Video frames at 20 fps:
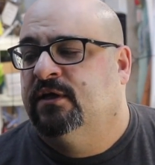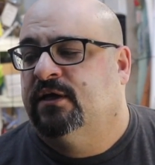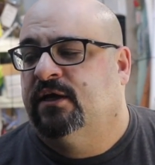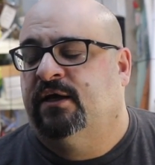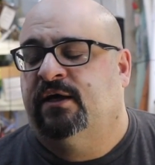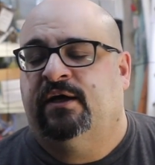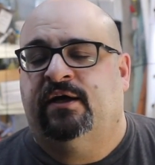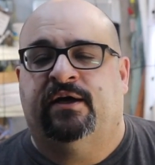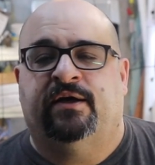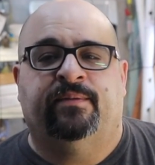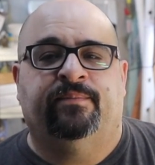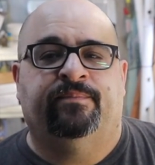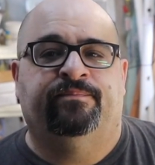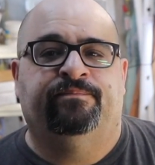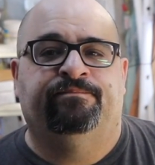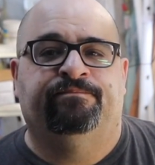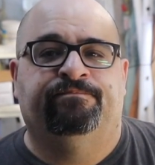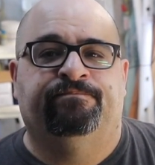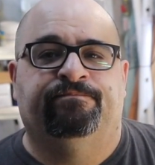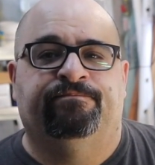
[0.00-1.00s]
Um,
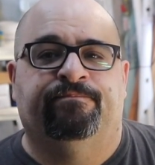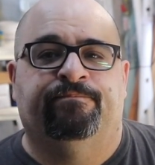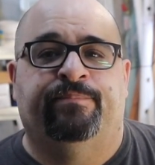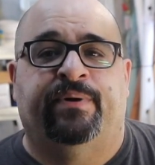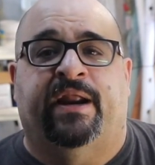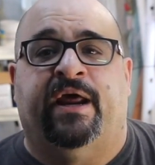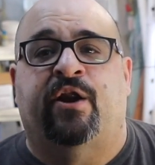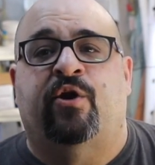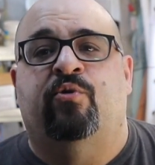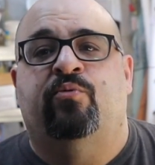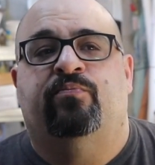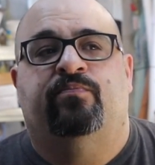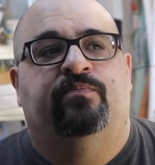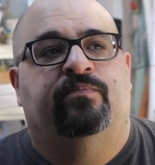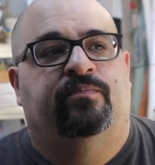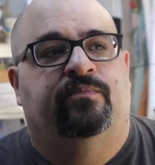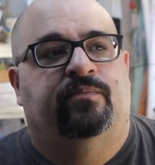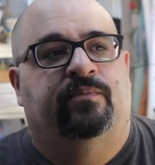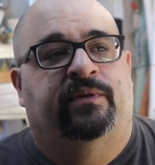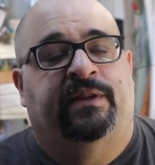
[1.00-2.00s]
but I don't
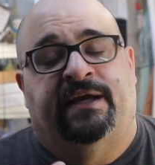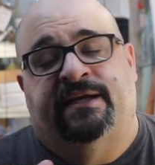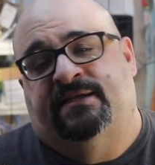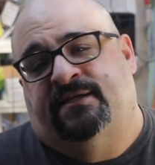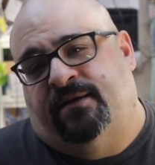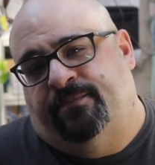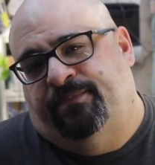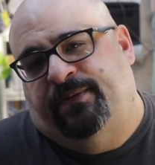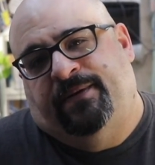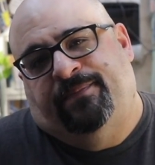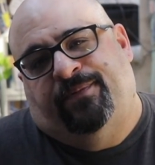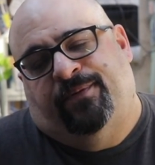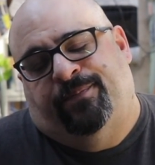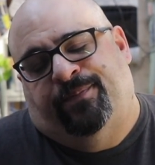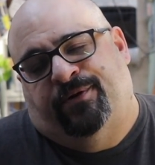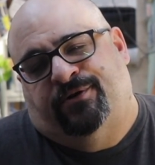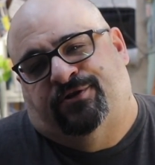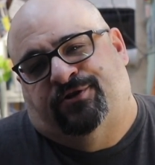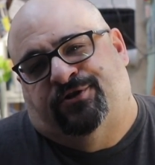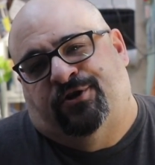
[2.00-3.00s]
like some people
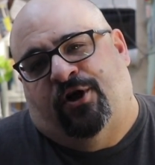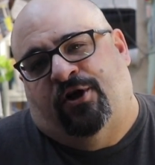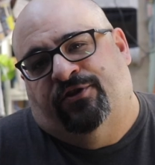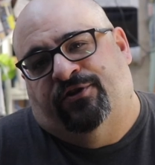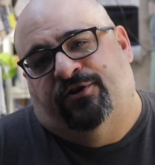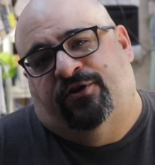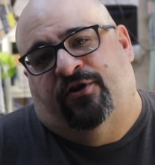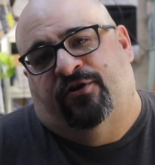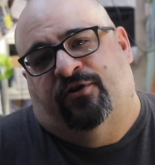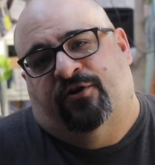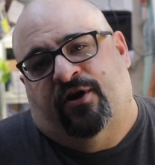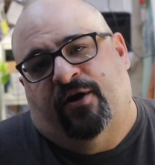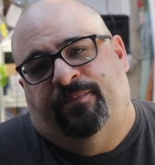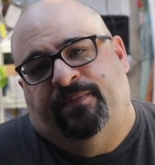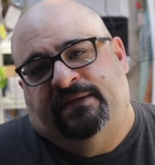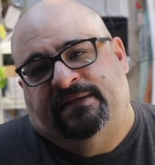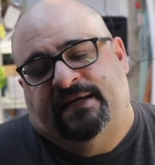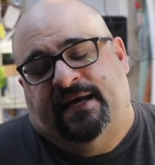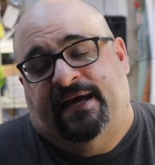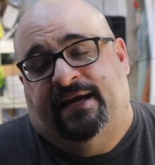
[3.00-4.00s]
put salt in all their
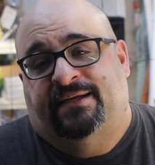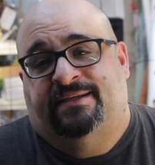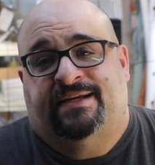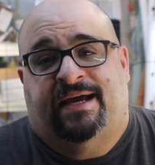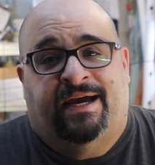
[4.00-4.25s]
guppy tanks.